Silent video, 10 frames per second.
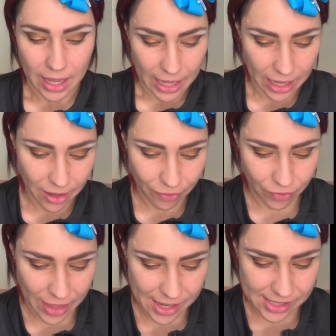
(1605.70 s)

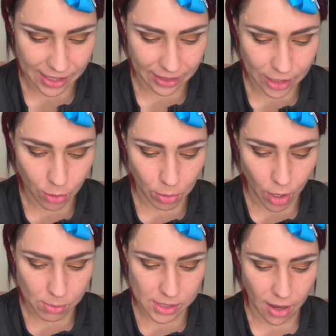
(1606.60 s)
If there's little
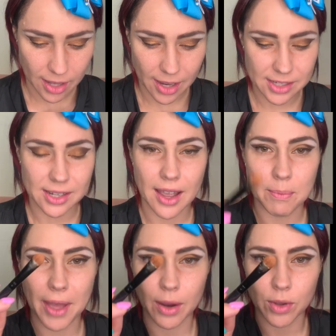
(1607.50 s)
blobs, I like to
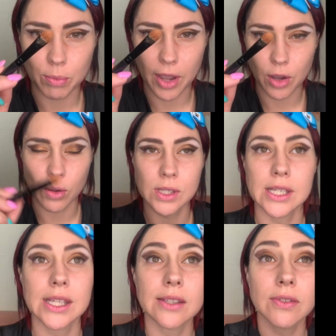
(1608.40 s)
come back with my Gold
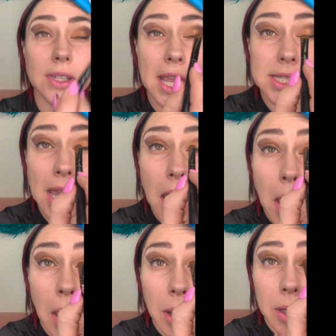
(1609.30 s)
Successful Dancer.
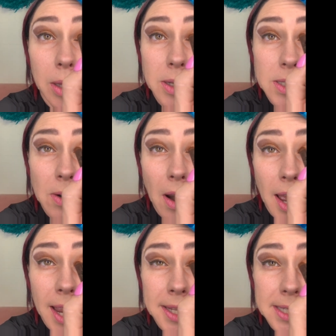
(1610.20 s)
Close your
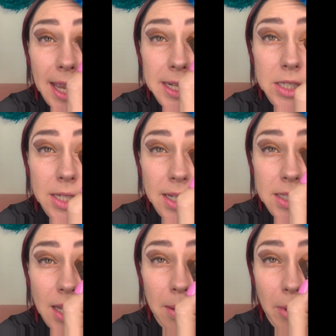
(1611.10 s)
eyes and
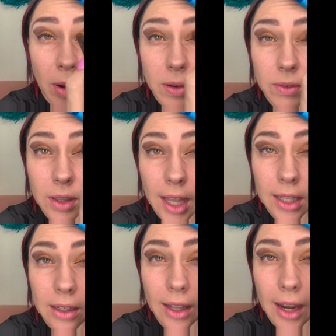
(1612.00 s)
just come over
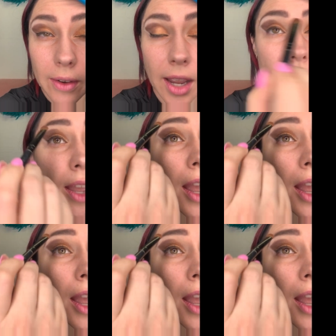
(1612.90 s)
that little area.